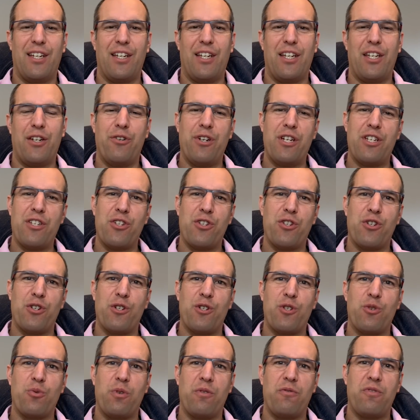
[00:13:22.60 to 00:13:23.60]
In recent
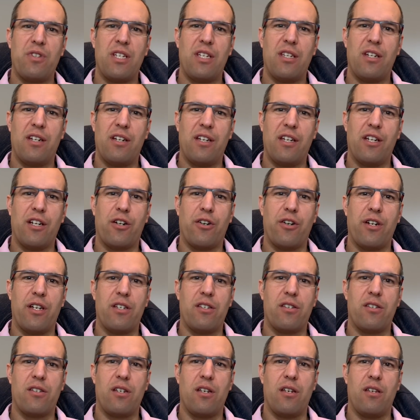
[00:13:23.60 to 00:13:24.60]
years, we've seen an
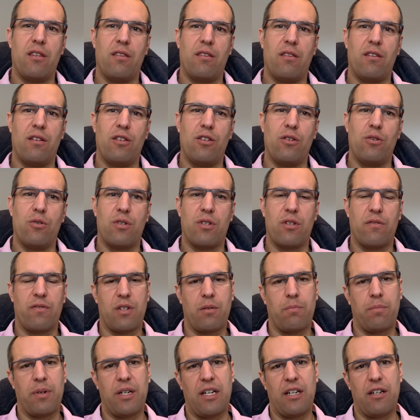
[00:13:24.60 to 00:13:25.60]
increase in the use of
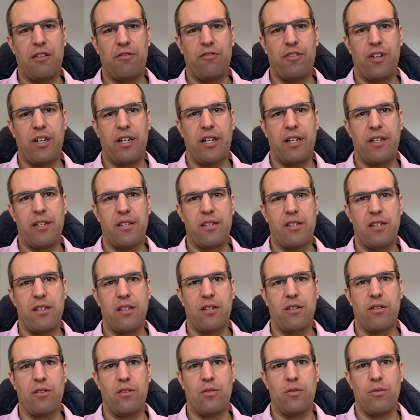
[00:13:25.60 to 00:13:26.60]
supplier
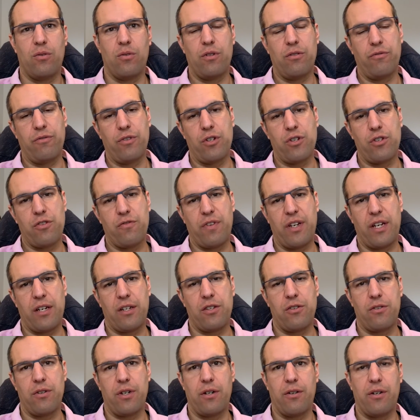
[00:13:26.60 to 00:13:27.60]
financing or reverse
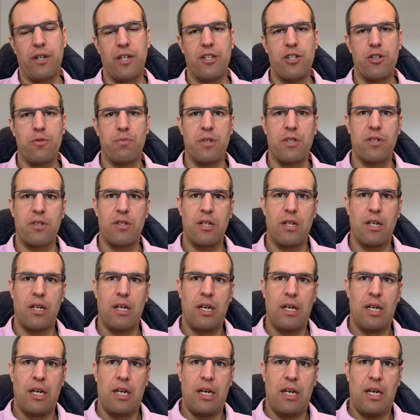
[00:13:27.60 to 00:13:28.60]
factoring arrangements.
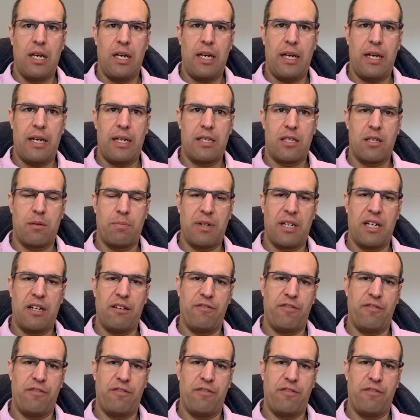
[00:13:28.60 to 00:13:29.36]
And supplier